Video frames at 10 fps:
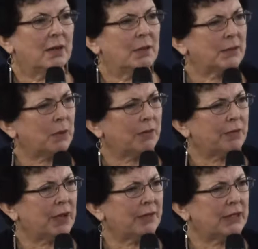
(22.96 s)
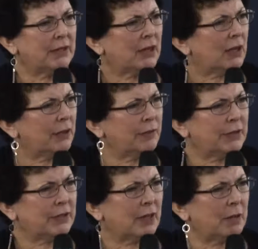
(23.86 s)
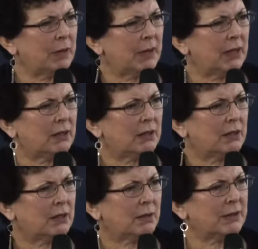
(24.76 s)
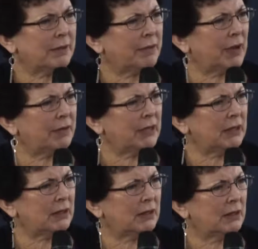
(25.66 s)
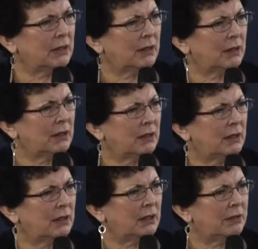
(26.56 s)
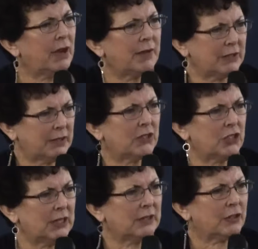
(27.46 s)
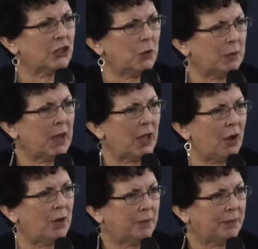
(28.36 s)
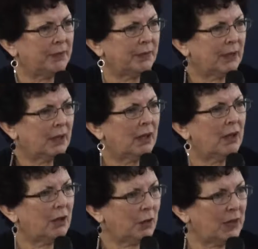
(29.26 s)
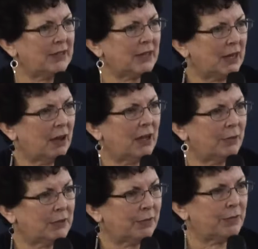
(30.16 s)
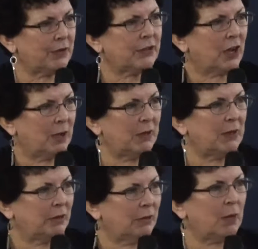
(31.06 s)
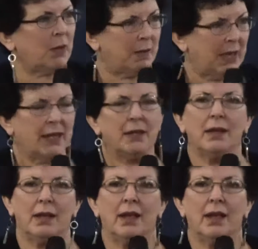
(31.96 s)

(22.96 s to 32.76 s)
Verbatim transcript: It was, what, five years ago, the first time we met? Was it five years? Five or six years, because you were at my home on a Wednesday night. It was the first time that, that we met